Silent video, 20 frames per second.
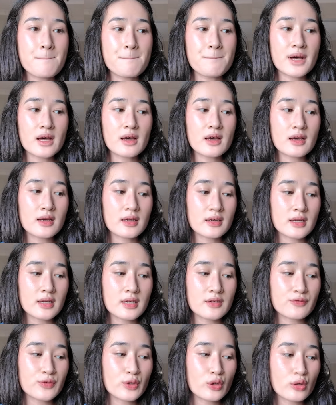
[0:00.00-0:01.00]
but
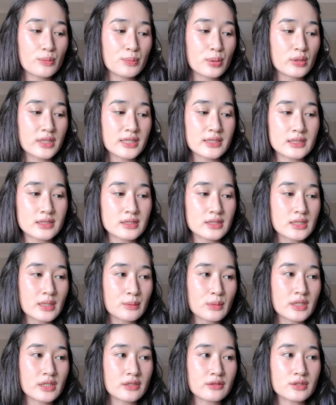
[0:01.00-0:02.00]
if you're putting
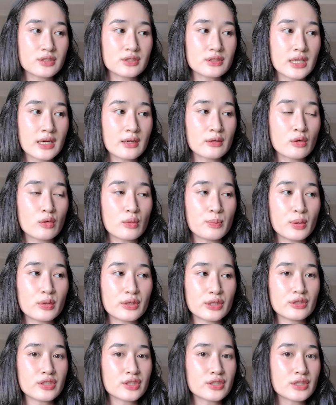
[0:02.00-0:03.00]
someone else down or
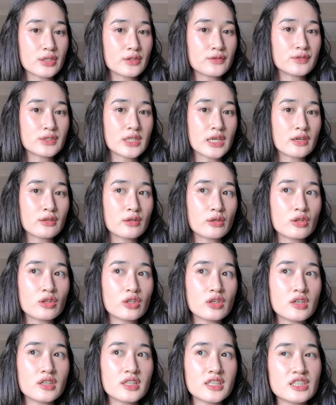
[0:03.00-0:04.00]
putting yourself down a
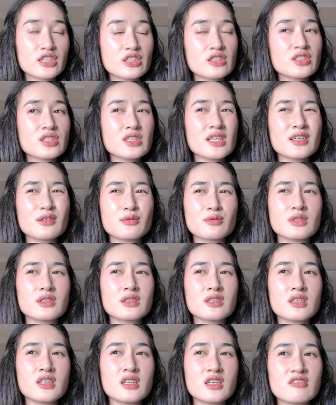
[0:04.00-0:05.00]
lot, it's just like
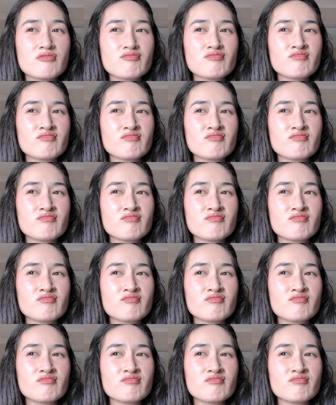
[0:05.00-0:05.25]
really,